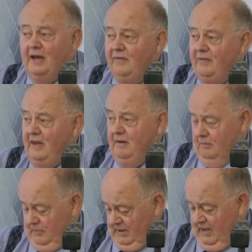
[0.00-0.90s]
And then
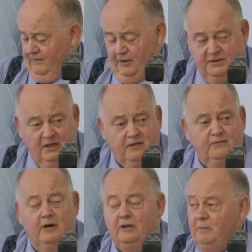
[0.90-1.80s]
when they've
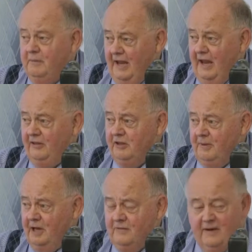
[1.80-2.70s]
identified them, you hand them
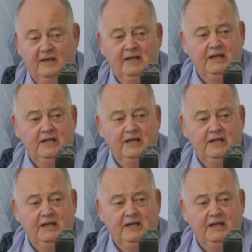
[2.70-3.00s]
over.